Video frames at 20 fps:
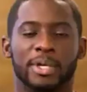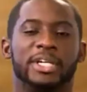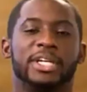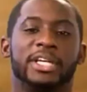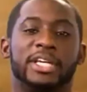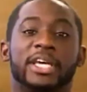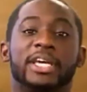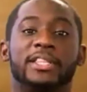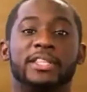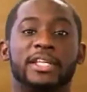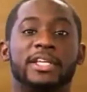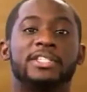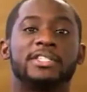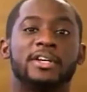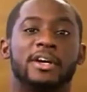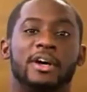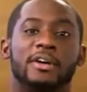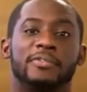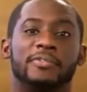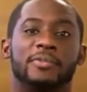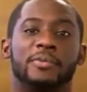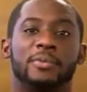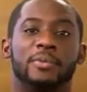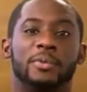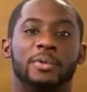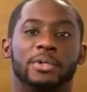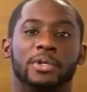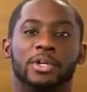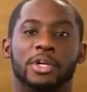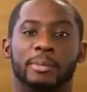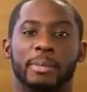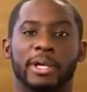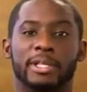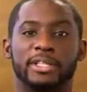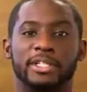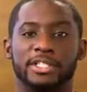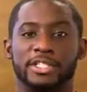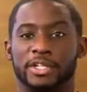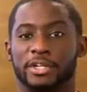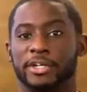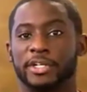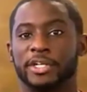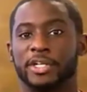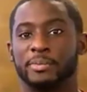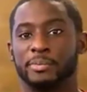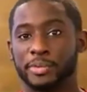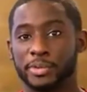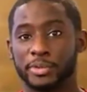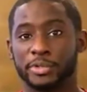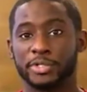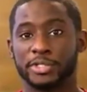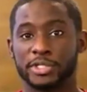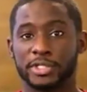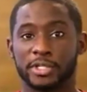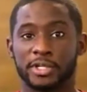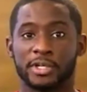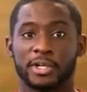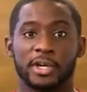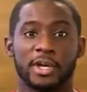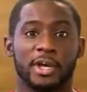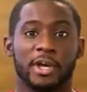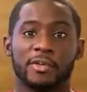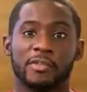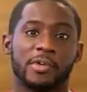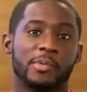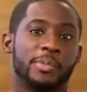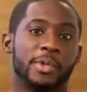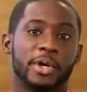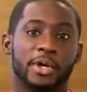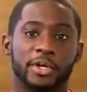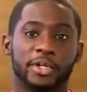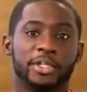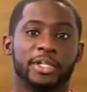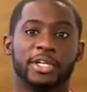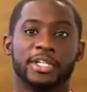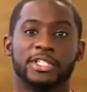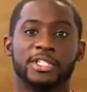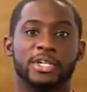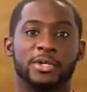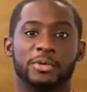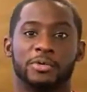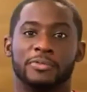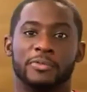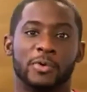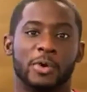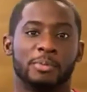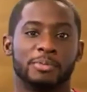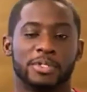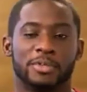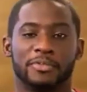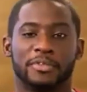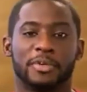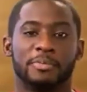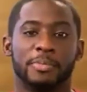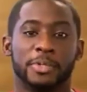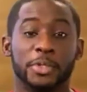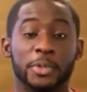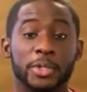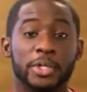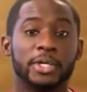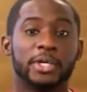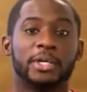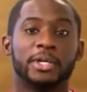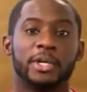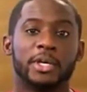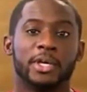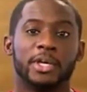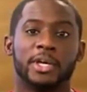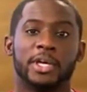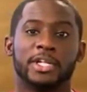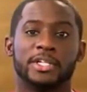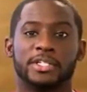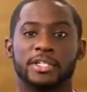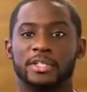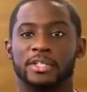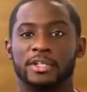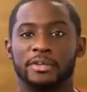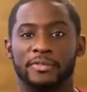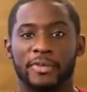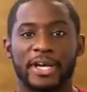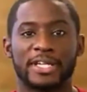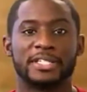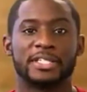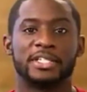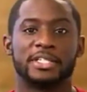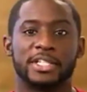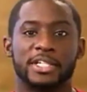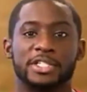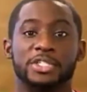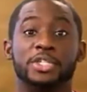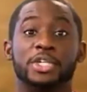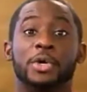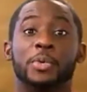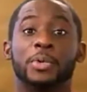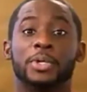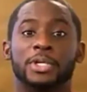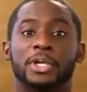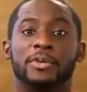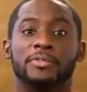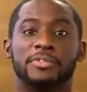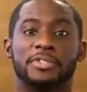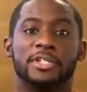But to kick things off, we'll learn about the journey computers took from the earliest known forms of computing into the devices that you know and love